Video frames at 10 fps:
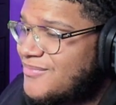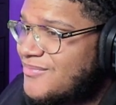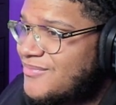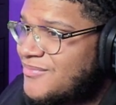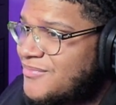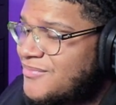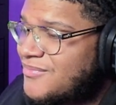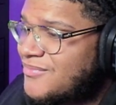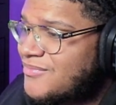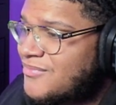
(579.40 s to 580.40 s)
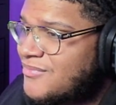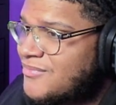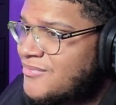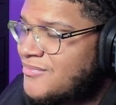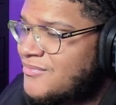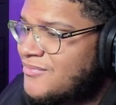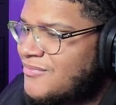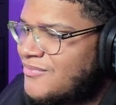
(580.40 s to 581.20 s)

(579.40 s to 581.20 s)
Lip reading: Nothing is said.